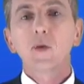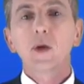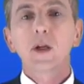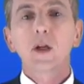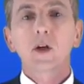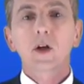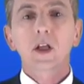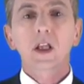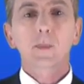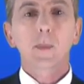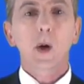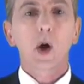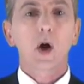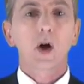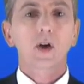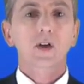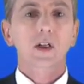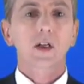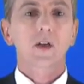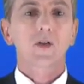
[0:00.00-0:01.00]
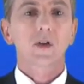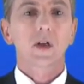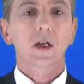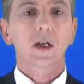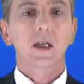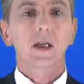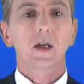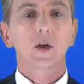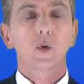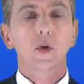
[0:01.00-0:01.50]
If we look at the particles
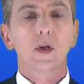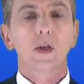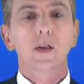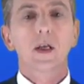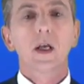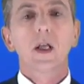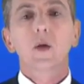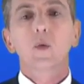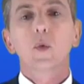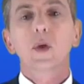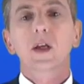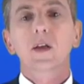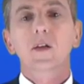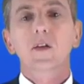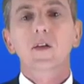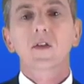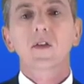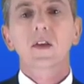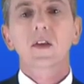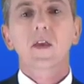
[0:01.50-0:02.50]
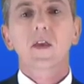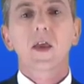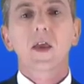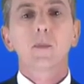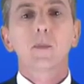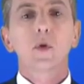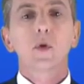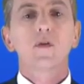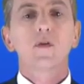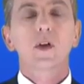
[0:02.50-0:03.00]
in a liquid, we can see that
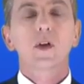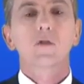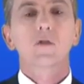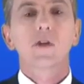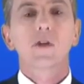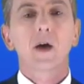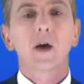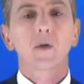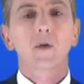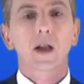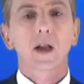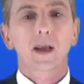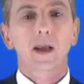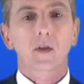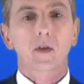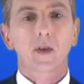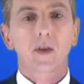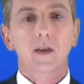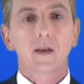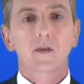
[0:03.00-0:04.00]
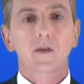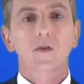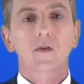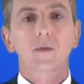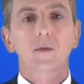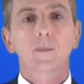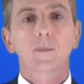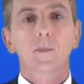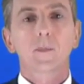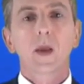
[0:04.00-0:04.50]
they're moving around like
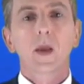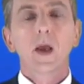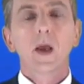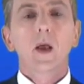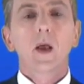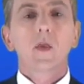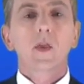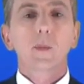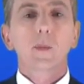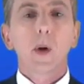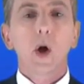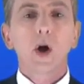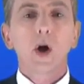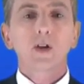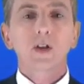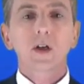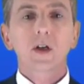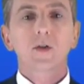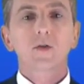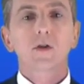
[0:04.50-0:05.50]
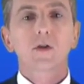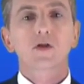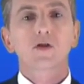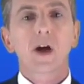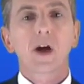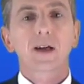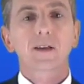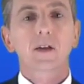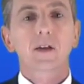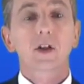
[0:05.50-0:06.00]
this. The particles are
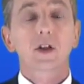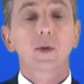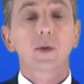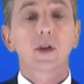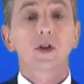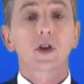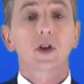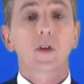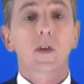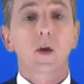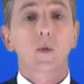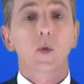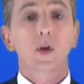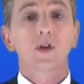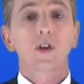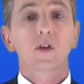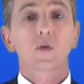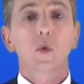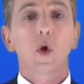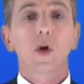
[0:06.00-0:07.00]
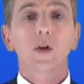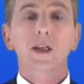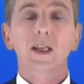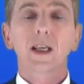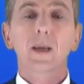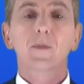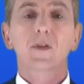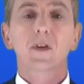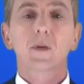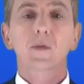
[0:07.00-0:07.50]
attracted to each other, which is
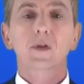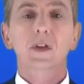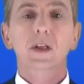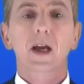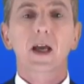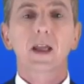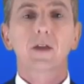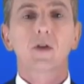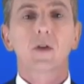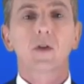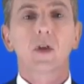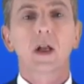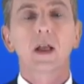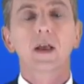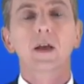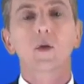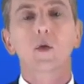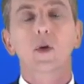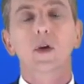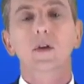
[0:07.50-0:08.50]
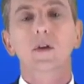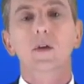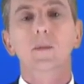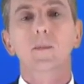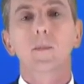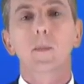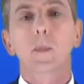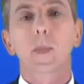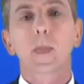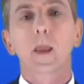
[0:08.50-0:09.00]
what keeps them together in the liquid.
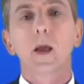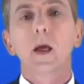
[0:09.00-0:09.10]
